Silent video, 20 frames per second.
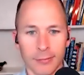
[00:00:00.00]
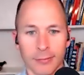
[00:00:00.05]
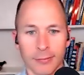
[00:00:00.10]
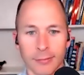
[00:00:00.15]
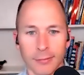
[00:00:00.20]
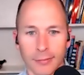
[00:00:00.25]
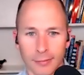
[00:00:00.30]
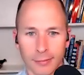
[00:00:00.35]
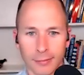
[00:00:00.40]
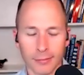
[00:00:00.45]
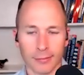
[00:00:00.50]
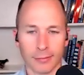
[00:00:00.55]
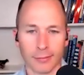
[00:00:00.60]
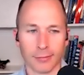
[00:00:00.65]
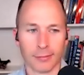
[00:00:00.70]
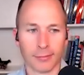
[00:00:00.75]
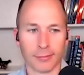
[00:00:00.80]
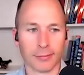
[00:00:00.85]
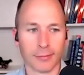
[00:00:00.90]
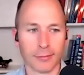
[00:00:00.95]

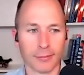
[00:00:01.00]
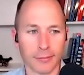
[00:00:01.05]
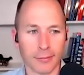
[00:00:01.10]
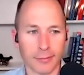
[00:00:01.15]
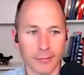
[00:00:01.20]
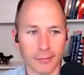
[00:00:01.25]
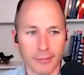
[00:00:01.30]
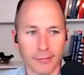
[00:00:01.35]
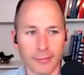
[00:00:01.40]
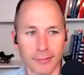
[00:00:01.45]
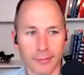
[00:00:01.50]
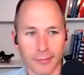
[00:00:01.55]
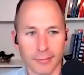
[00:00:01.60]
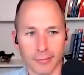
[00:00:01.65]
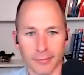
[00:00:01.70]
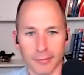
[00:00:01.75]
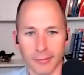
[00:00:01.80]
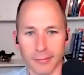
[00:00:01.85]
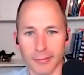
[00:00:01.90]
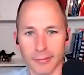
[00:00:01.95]

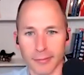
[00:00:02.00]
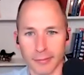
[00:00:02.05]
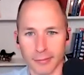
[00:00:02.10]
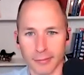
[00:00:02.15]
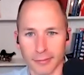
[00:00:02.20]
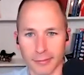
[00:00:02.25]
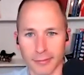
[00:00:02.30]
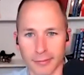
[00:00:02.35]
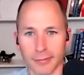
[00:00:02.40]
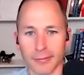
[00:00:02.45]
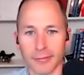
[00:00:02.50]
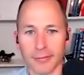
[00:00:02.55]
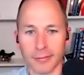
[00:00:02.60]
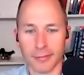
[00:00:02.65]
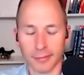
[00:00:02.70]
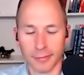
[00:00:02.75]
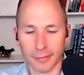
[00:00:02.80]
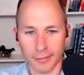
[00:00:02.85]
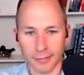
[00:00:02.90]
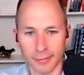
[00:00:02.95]

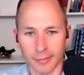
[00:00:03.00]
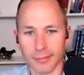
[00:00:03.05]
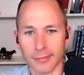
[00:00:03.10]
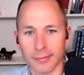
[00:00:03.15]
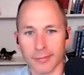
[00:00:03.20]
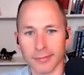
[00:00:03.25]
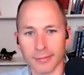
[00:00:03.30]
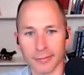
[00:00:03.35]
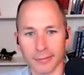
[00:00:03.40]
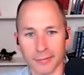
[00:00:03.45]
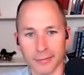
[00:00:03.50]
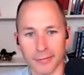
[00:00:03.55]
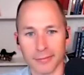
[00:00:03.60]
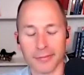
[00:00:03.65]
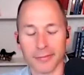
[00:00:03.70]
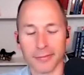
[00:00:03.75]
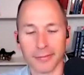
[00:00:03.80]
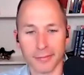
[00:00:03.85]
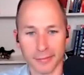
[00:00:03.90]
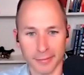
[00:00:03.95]

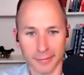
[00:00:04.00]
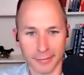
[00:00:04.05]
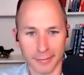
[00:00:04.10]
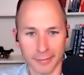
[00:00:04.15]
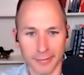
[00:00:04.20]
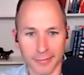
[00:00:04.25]
(silent)